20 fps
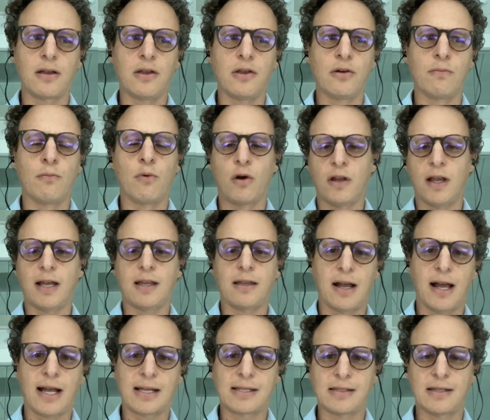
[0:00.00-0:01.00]
you're more likely to
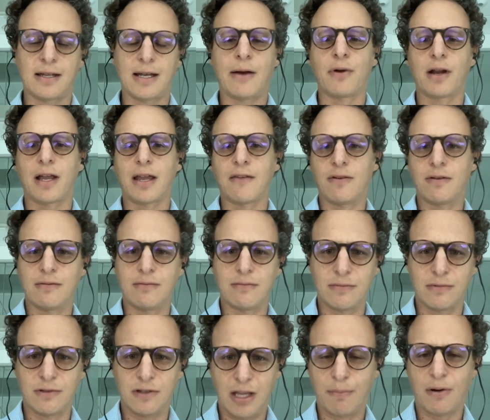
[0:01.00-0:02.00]
access that network even
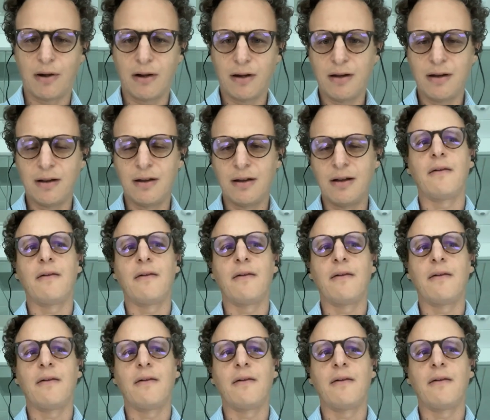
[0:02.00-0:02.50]
deeper.